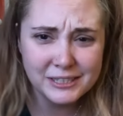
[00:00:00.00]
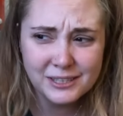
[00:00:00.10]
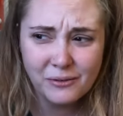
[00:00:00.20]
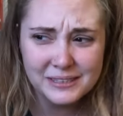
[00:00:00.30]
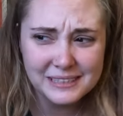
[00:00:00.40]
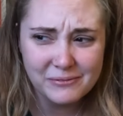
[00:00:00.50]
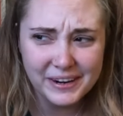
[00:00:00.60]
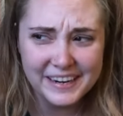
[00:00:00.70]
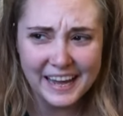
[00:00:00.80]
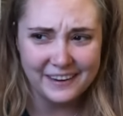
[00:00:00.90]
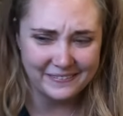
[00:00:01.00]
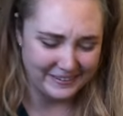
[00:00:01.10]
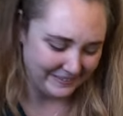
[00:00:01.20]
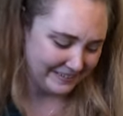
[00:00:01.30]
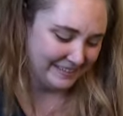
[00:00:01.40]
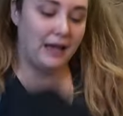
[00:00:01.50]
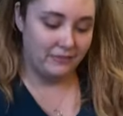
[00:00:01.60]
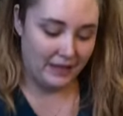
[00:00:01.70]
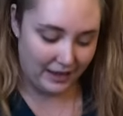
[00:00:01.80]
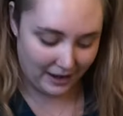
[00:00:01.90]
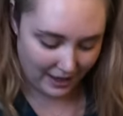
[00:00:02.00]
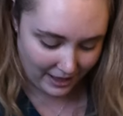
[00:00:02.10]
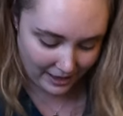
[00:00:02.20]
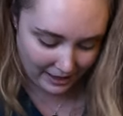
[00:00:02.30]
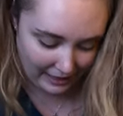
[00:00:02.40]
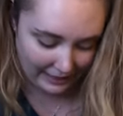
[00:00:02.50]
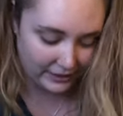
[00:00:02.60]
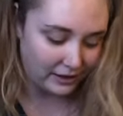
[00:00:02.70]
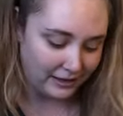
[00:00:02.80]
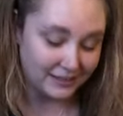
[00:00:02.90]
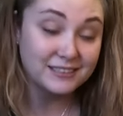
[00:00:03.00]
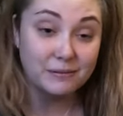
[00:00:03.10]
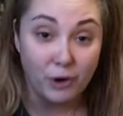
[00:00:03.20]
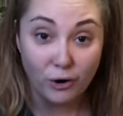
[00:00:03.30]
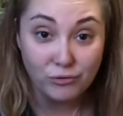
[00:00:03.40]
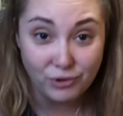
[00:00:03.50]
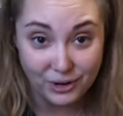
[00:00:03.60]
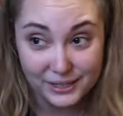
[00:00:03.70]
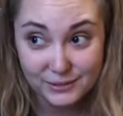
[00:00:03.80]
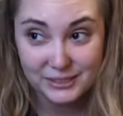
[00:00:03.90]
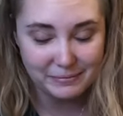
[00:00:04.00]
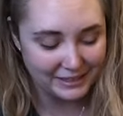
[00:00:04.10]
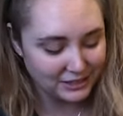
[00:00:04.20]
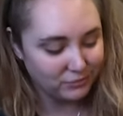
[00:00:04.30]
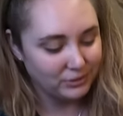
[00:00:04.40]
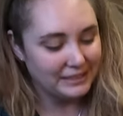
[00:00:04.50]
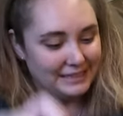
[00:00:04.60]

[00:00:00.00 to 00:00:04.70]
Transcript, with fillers: as the ones I'm wearing, I don't know. And then I got some overalls, which I'm actually really